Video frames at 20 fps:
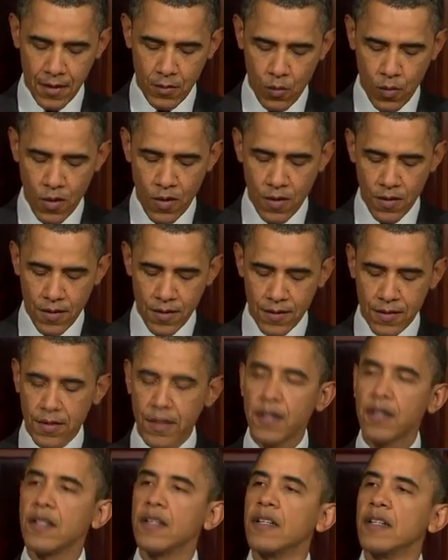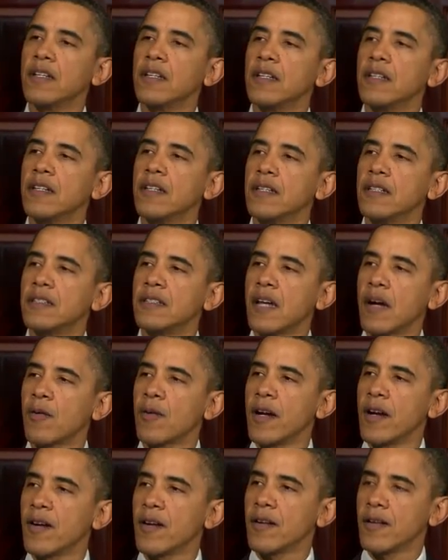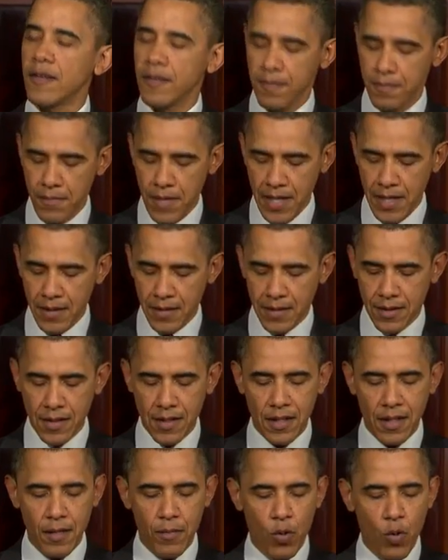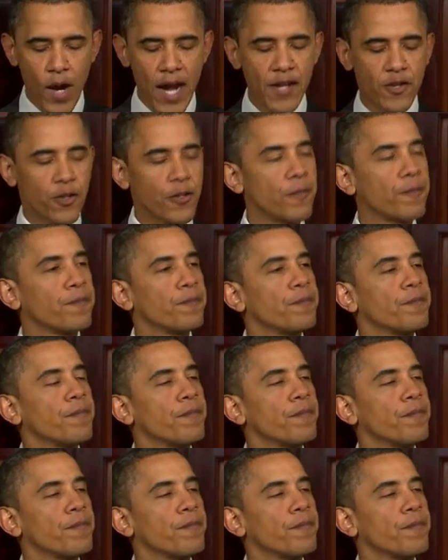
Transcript: The word Tahrir means liberation.